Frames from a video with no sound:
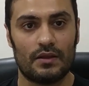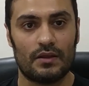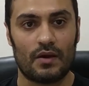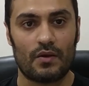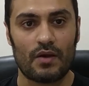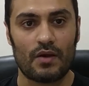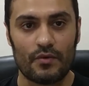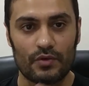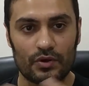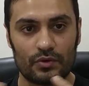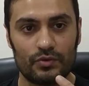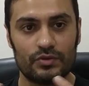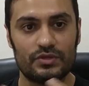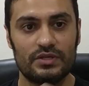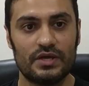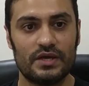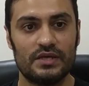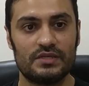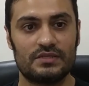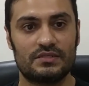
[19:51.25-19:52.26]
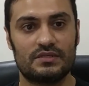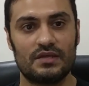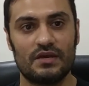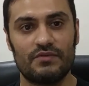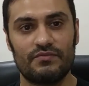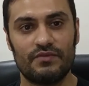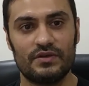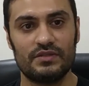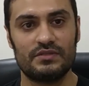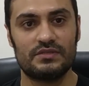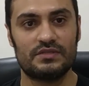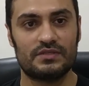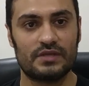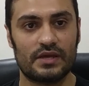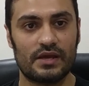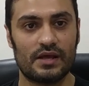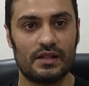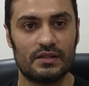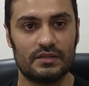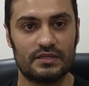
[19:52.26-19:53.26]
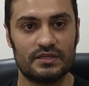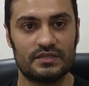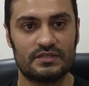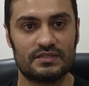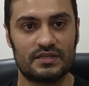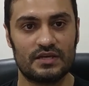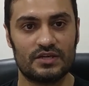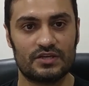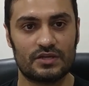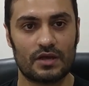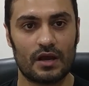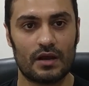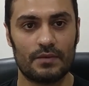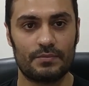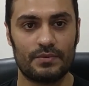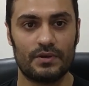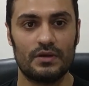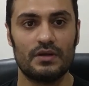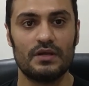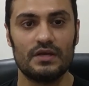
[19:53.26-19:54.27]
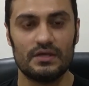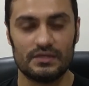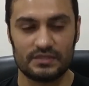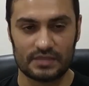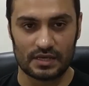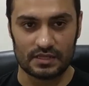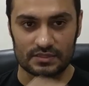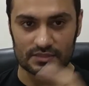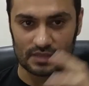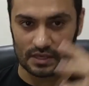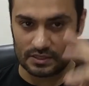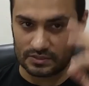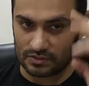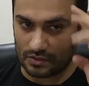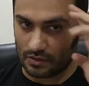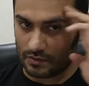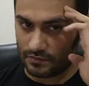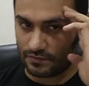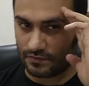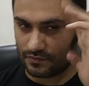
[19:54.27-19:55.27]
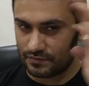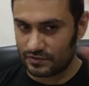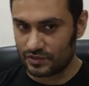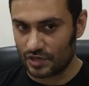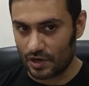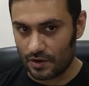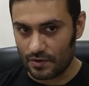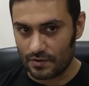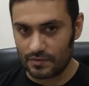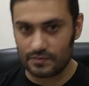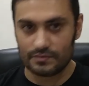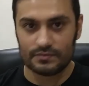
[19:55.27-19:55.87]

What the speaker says: Now have a good day, stay fit, stay healthy, stay sharp. San signs off. Ciao.